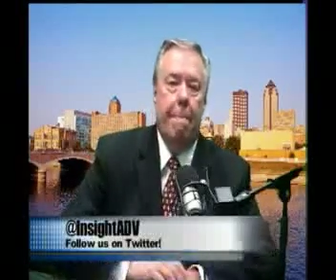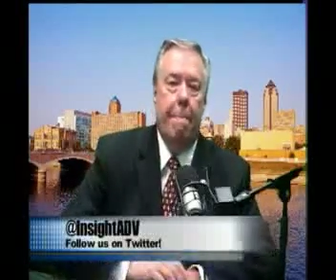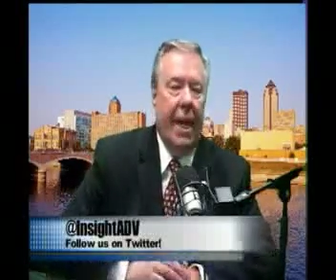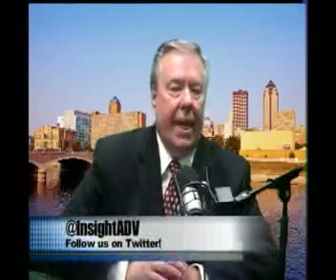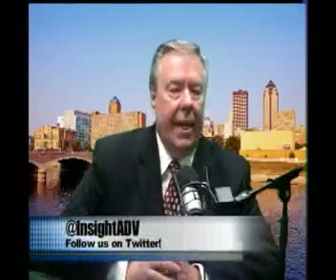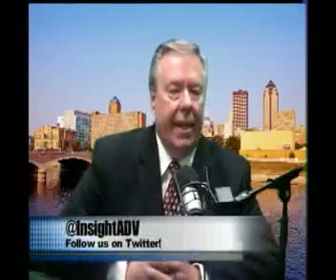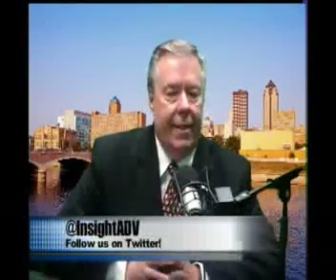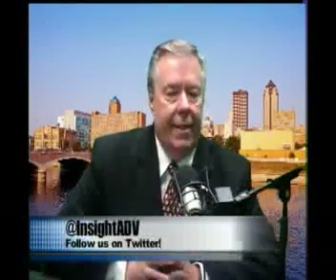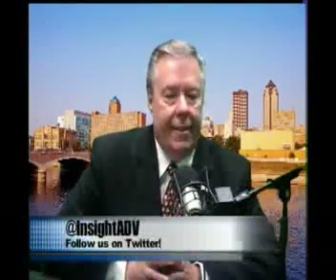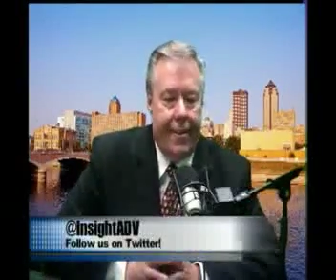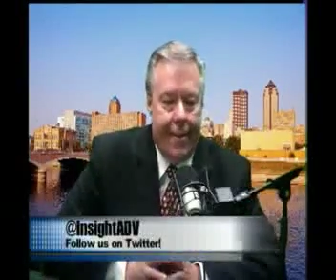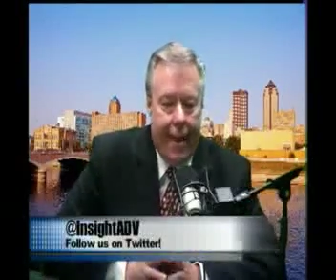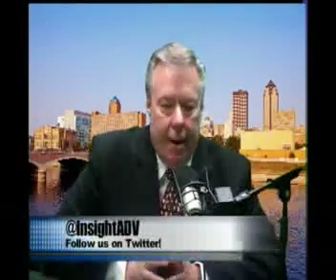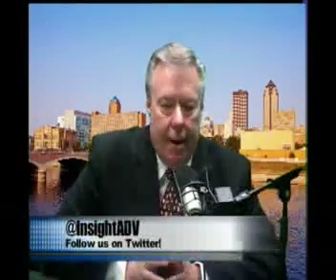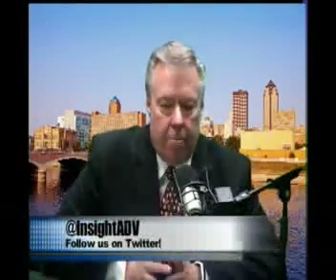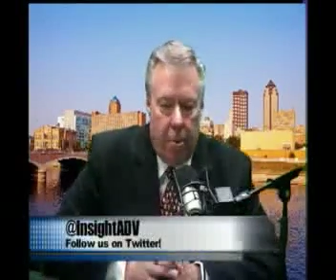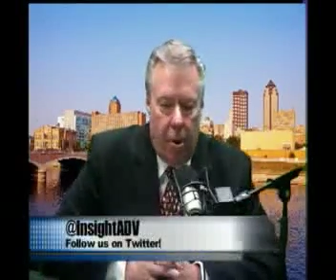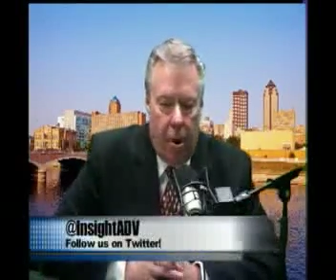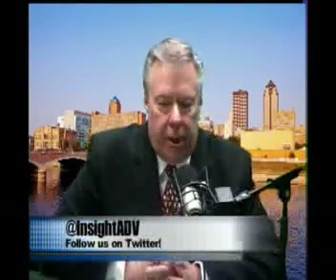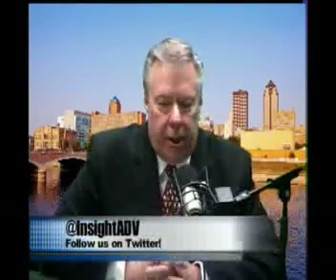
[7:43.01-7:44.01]
It is
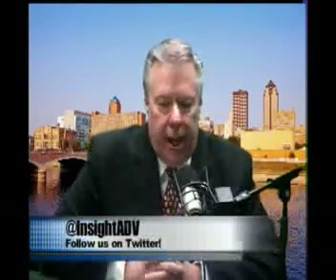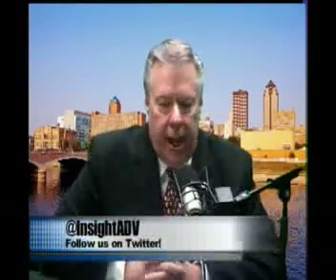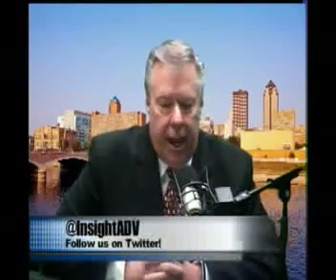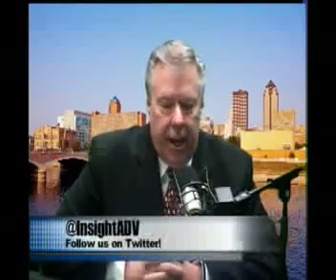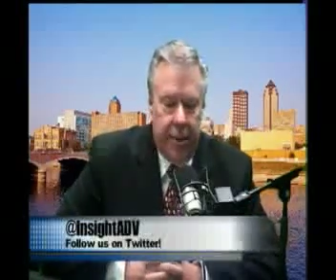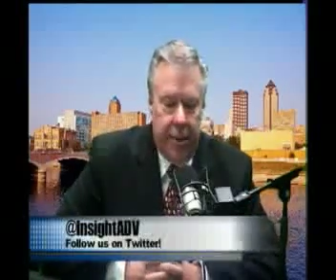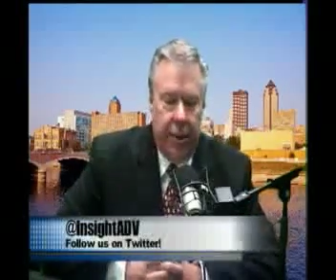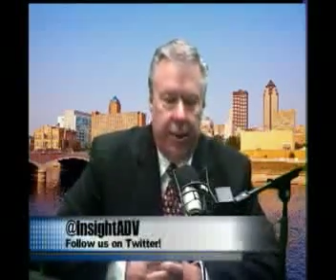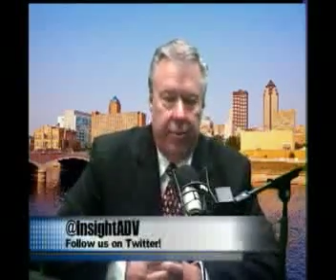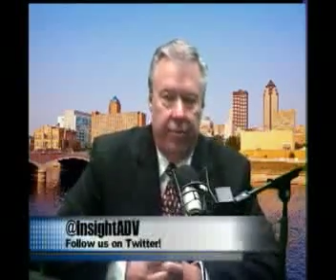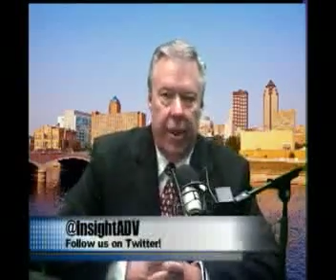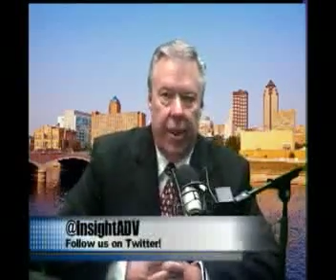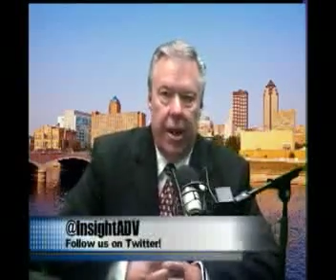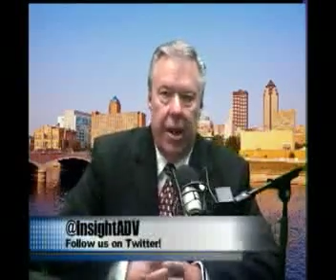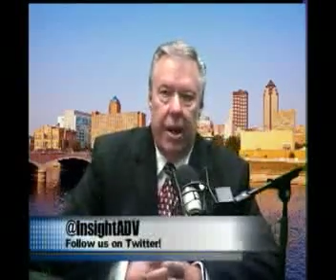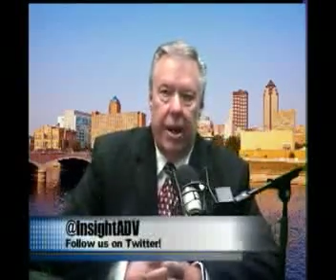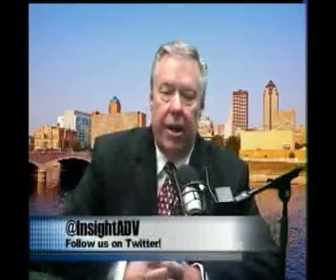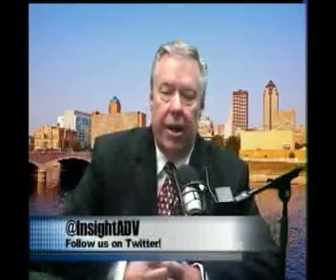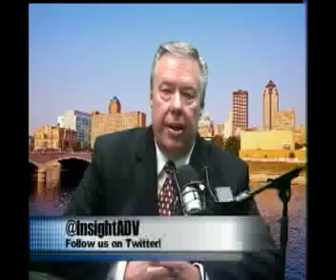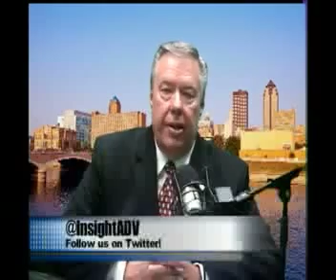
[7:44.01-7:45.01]
not broadcasting.
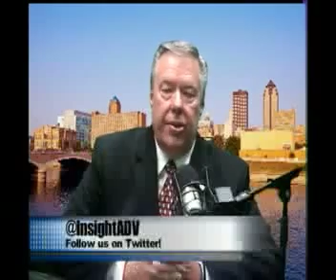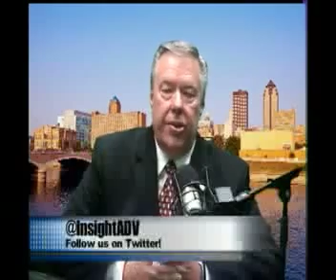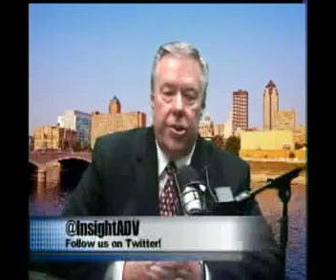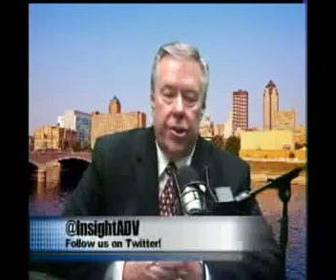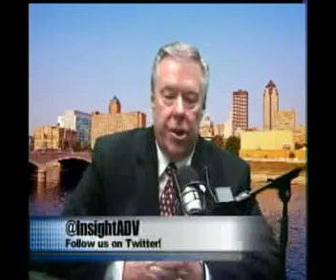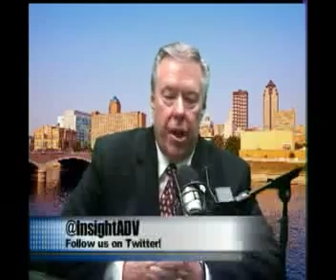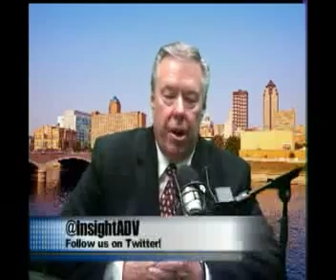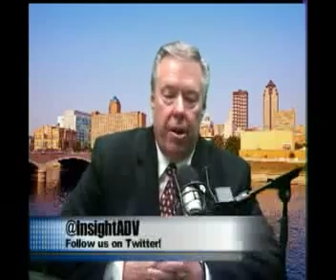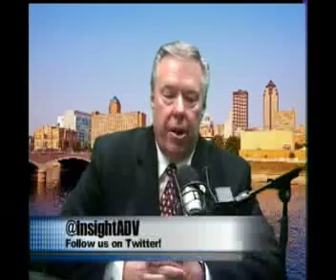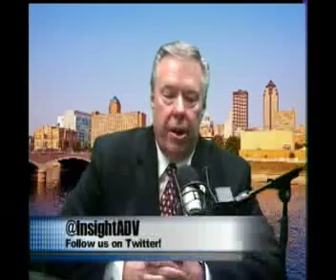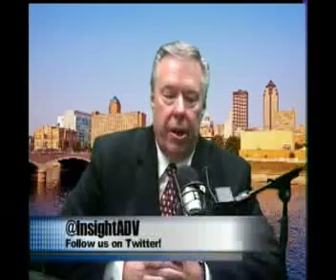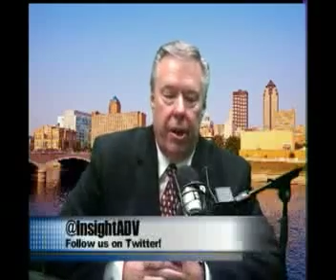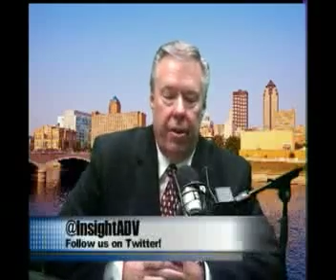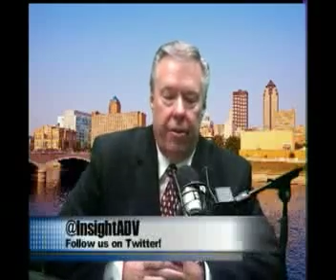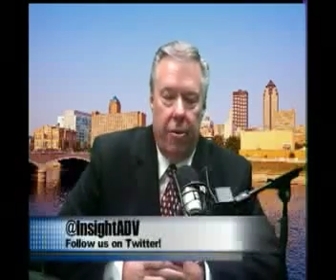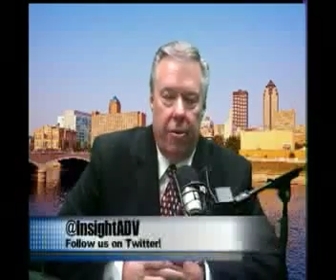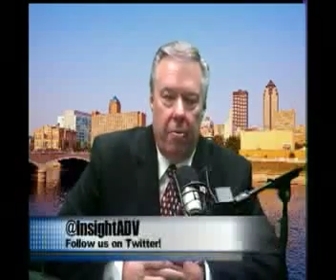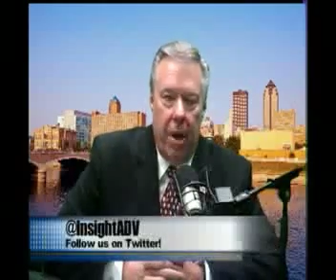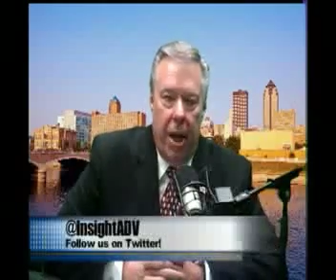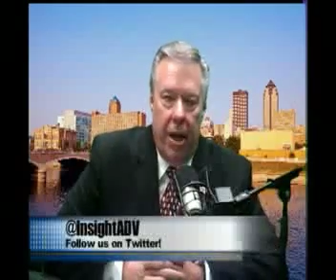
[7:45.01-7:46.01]
It is sharing
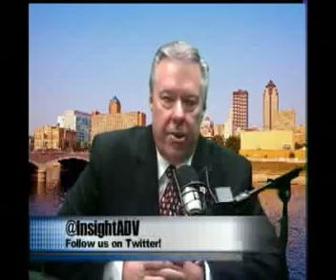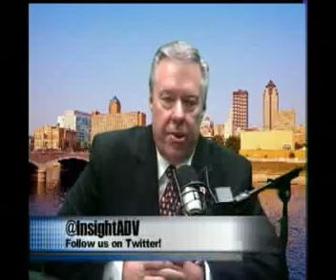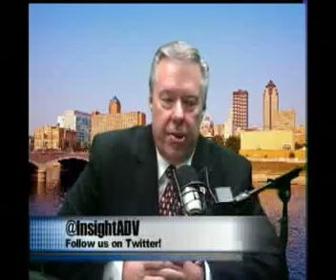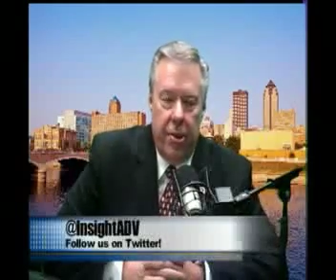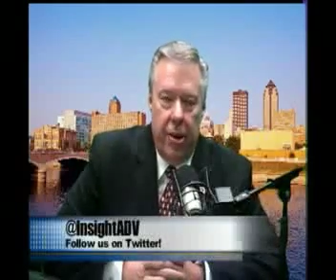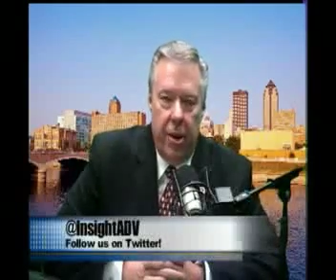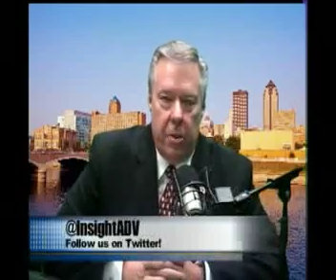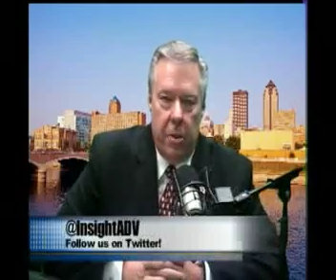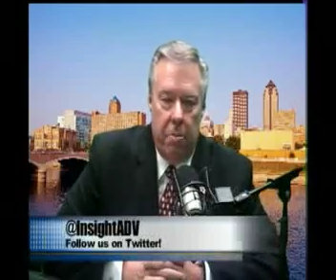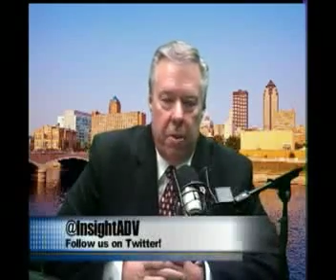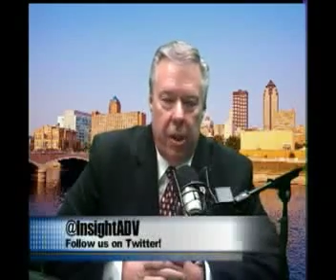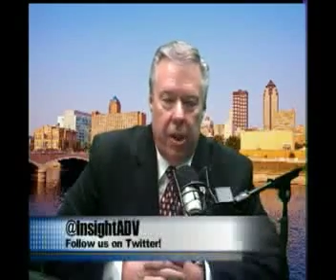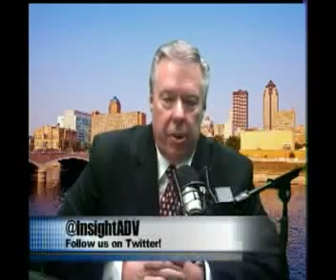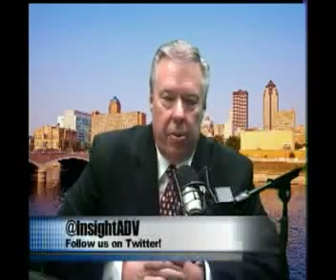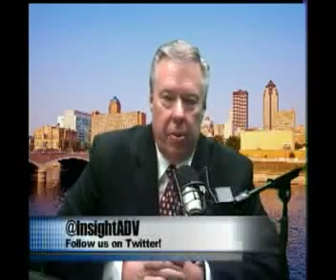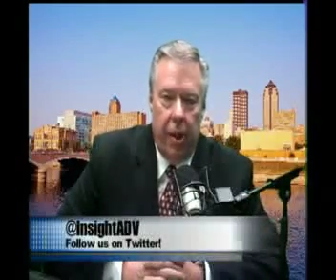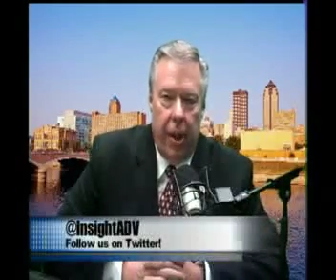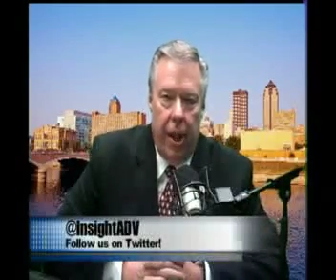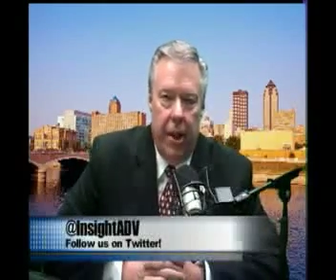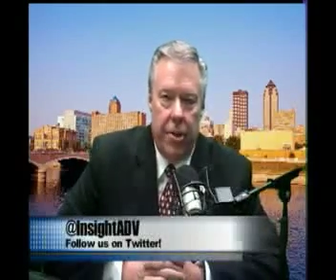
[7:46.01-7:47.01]
information. It's building
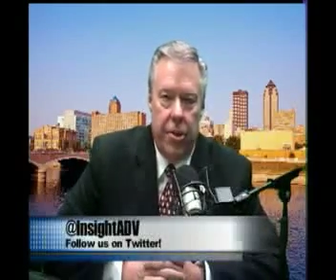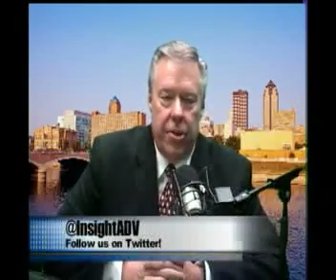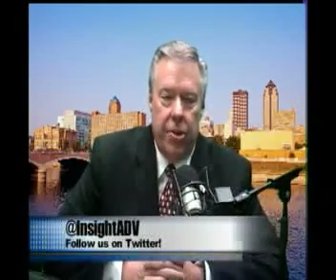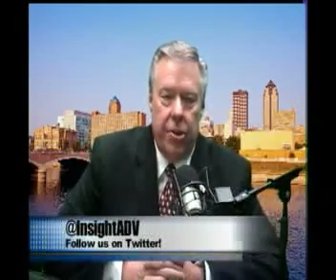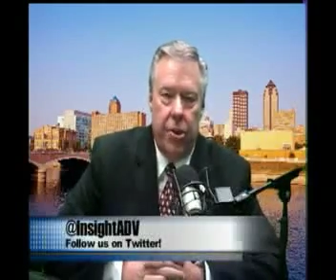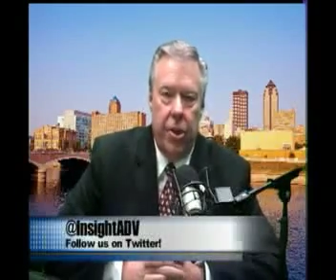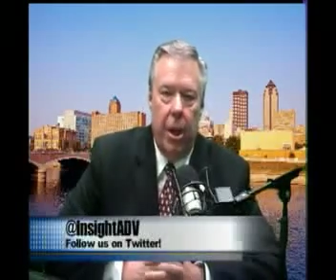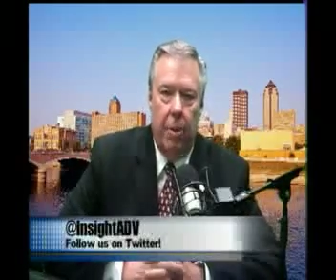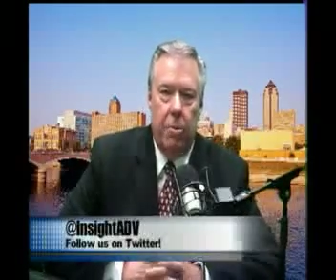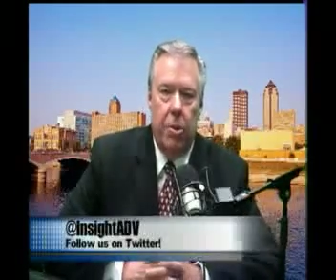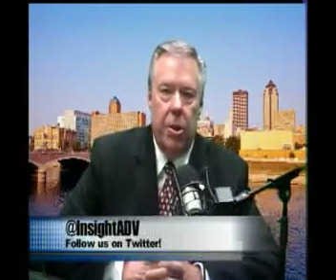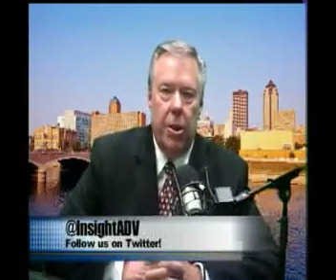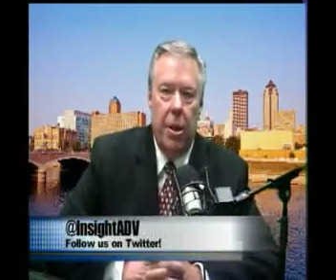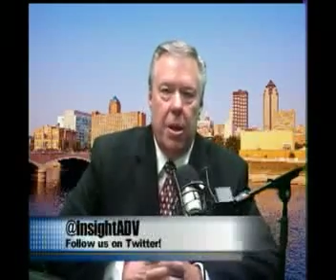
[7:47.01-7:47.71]
relationships.